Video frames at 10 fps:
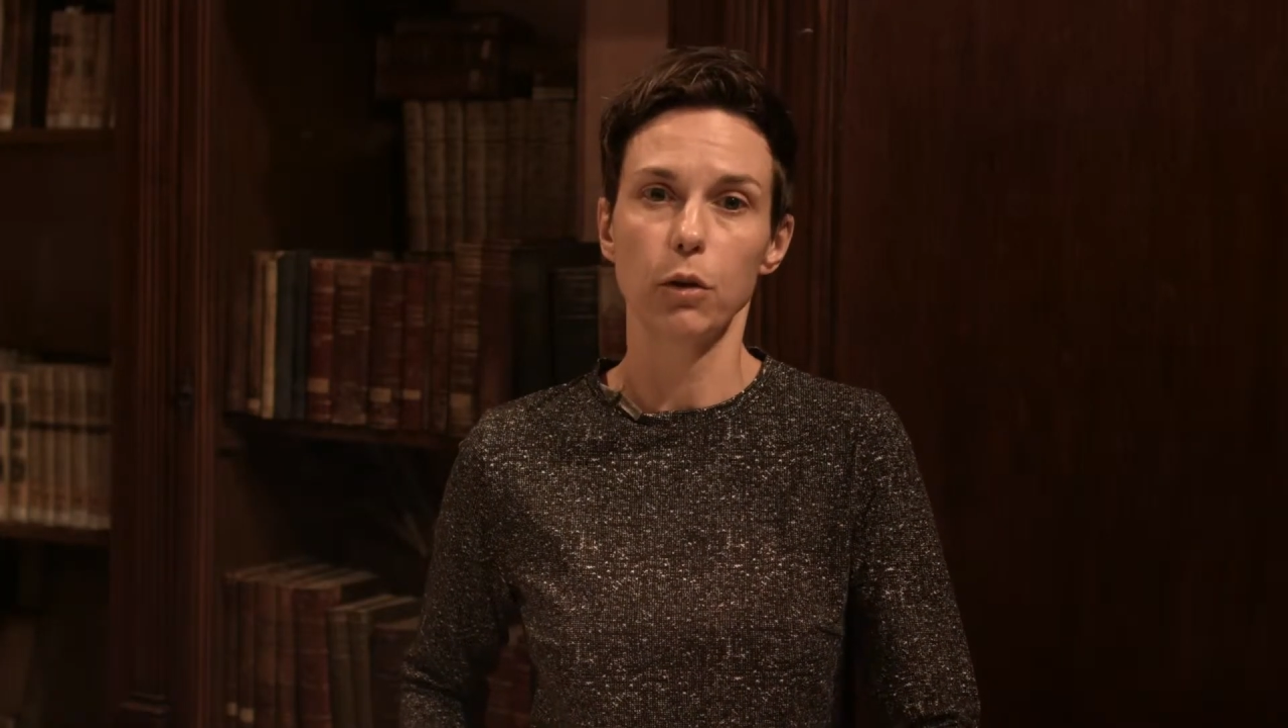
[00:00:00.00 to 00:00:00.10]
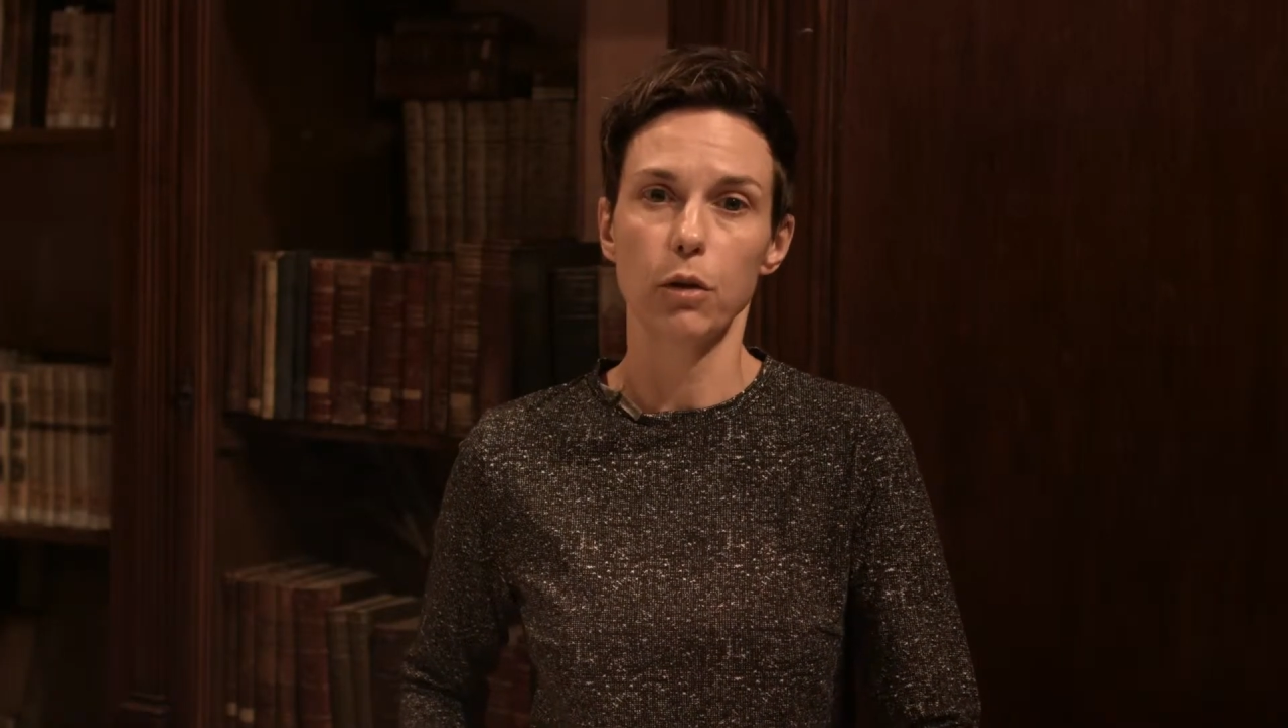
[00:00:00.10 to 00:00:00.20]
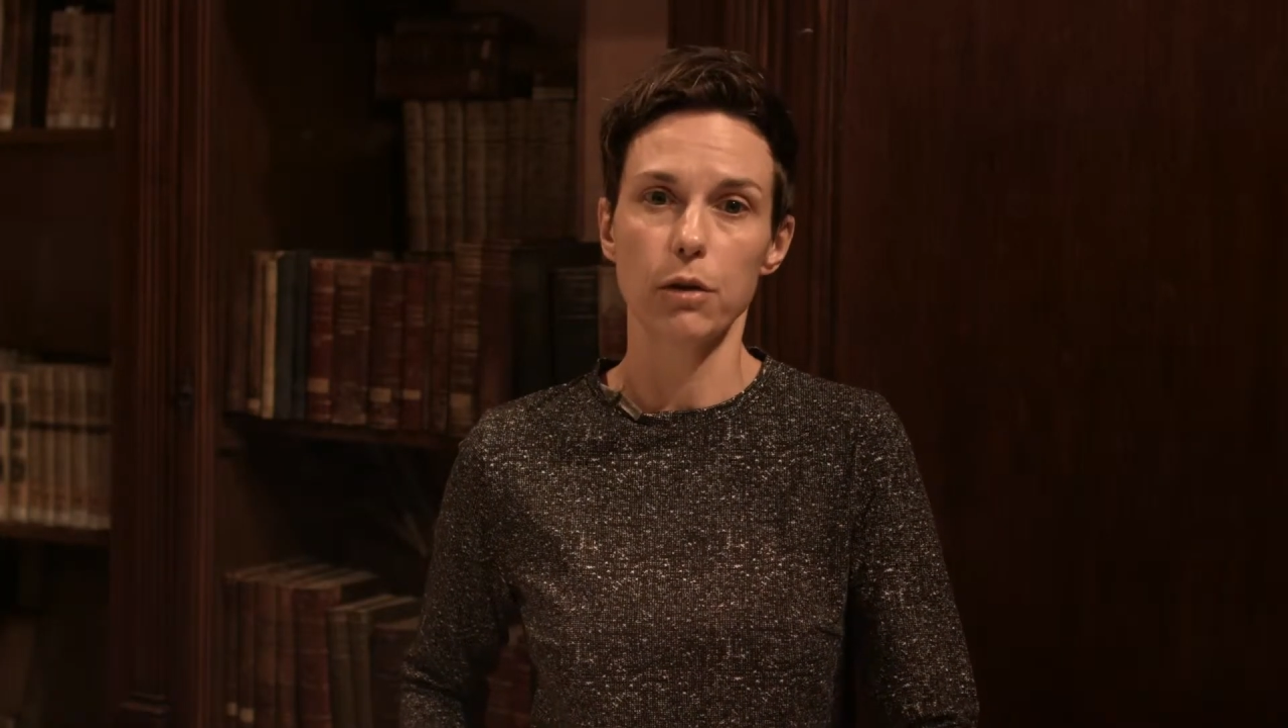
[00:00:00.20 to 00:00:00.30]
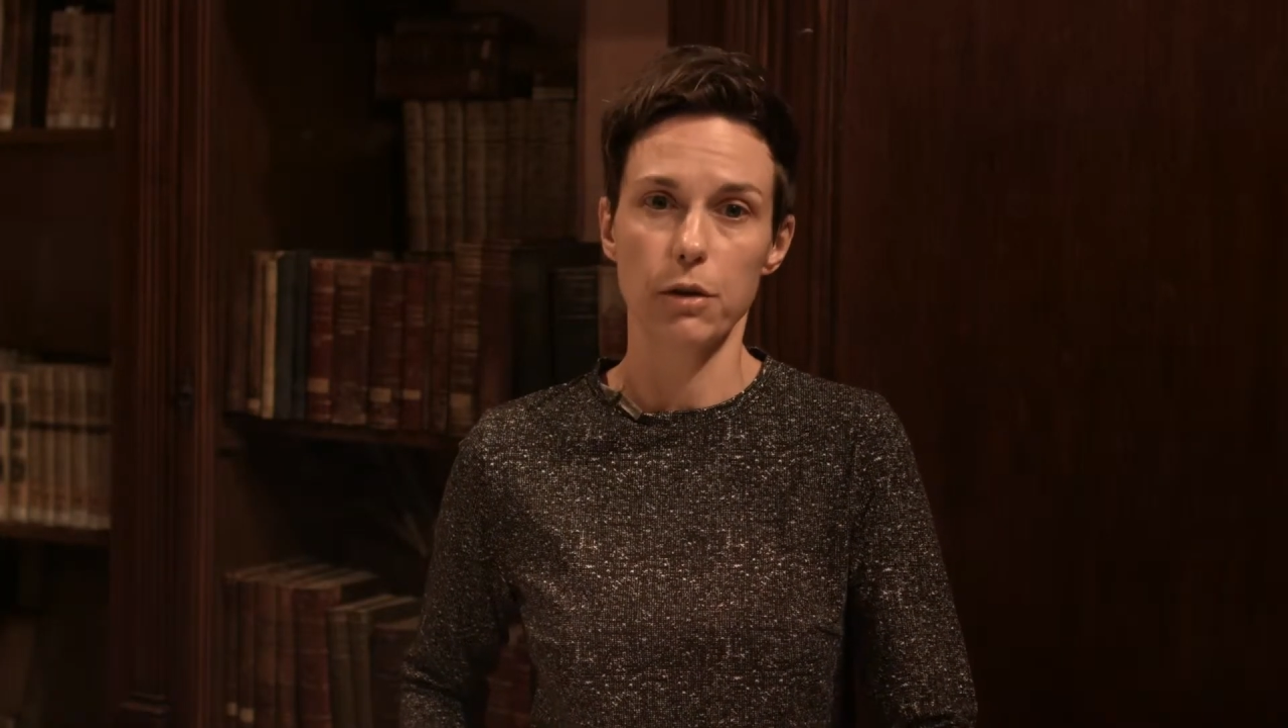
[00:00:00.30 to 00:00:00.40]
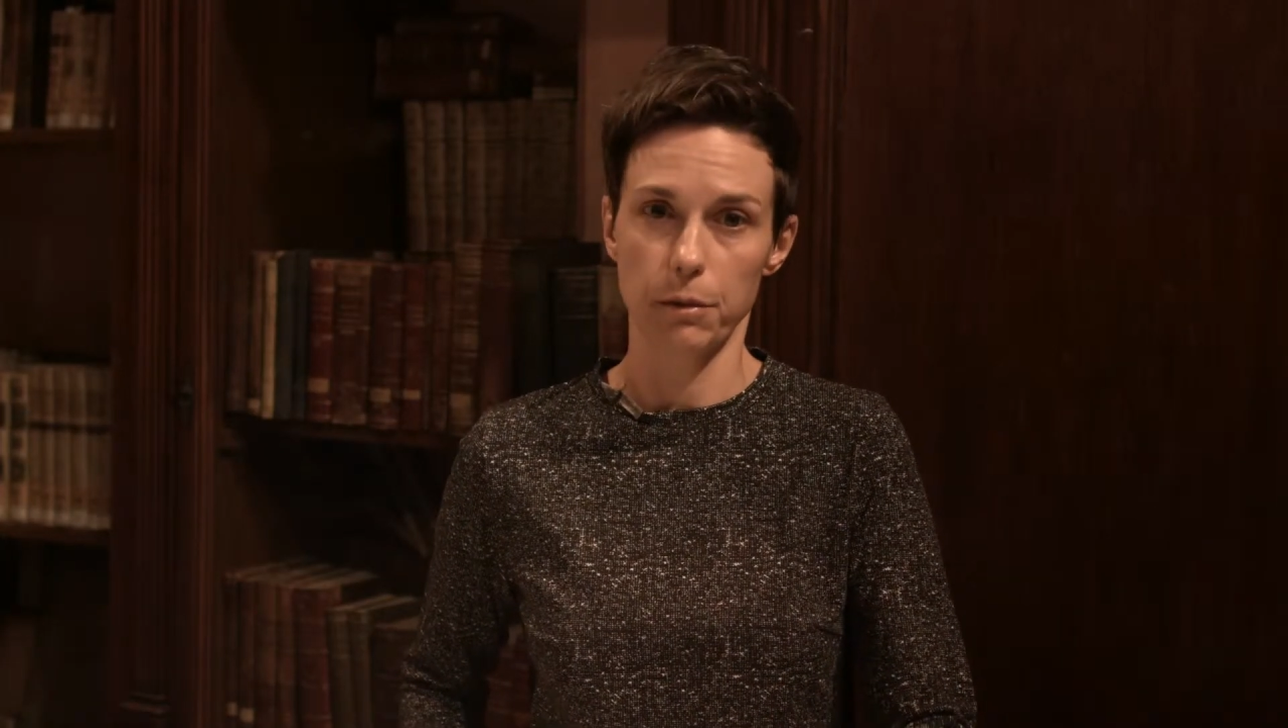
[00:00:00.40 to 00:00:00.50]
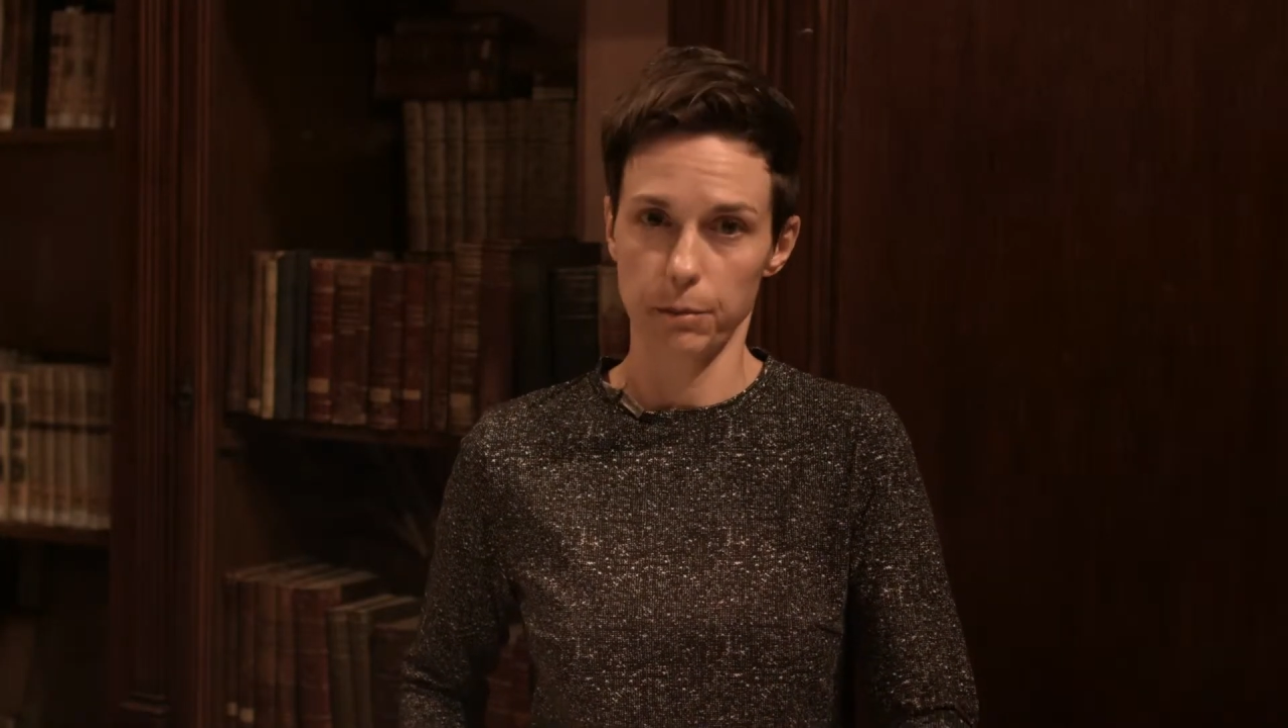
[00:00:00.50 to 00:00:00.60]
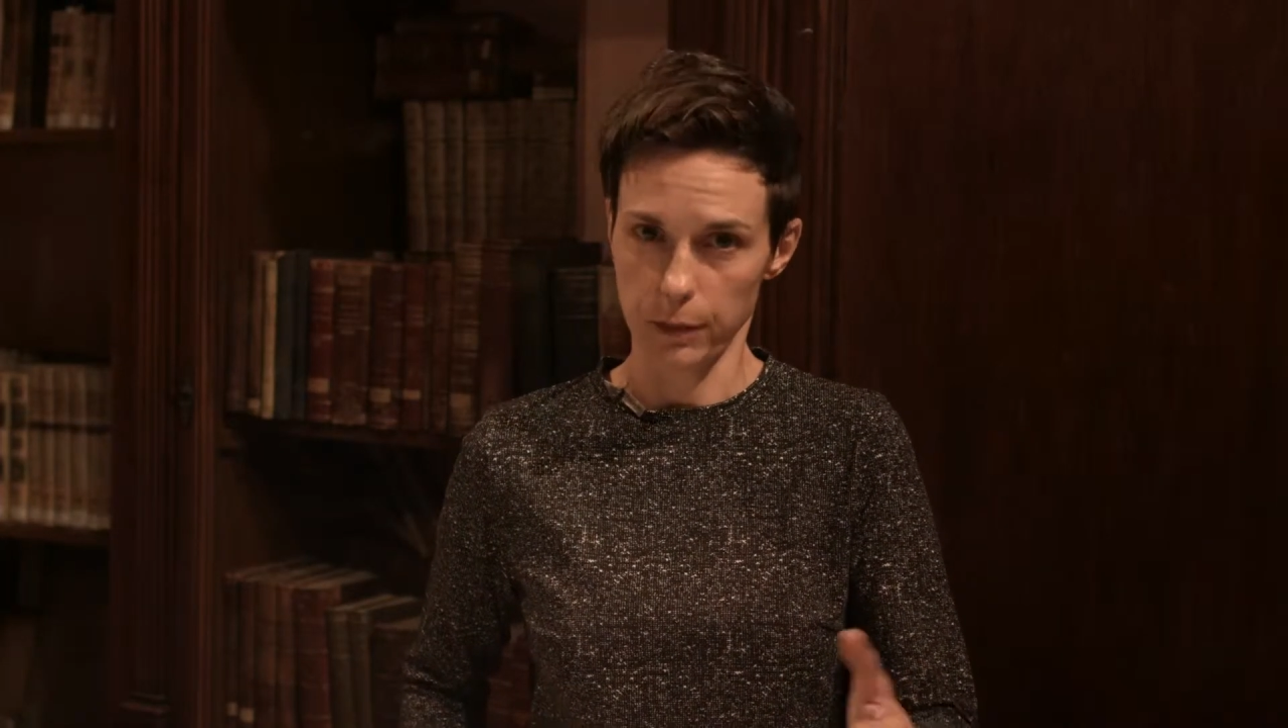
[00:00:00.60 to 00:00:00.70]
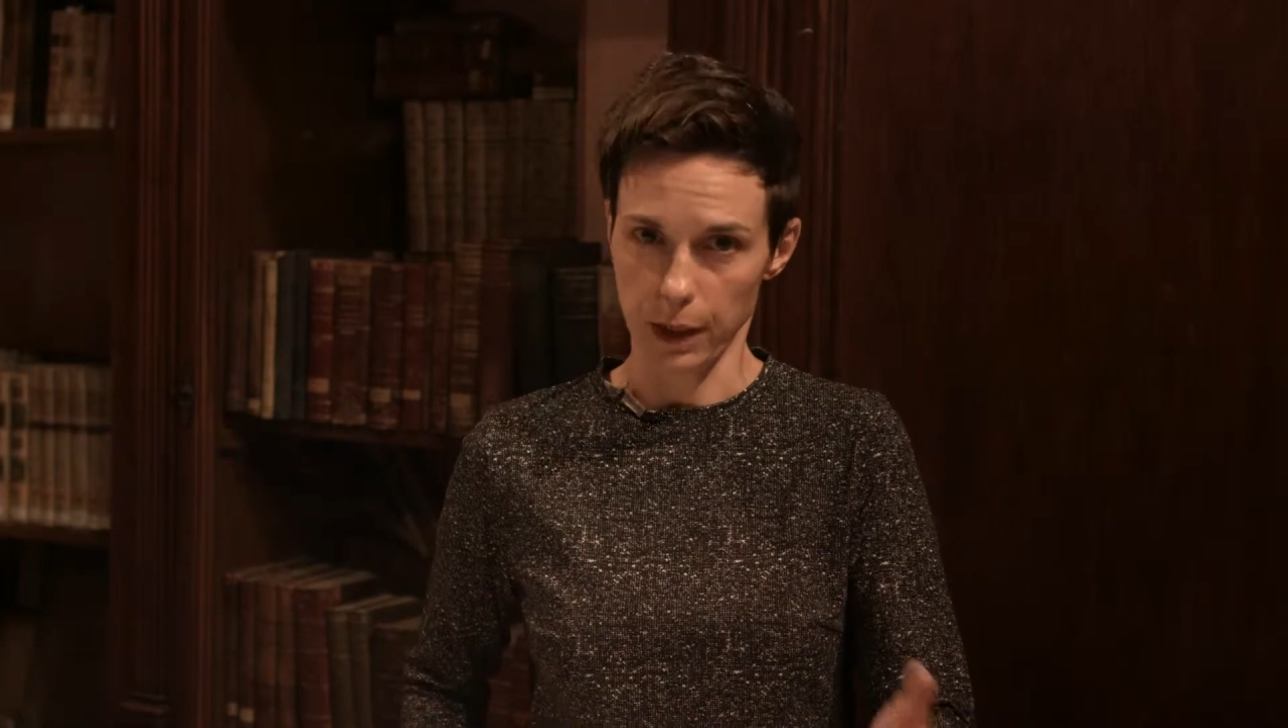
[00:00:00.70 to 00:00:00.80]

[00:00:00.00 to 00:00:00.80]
course,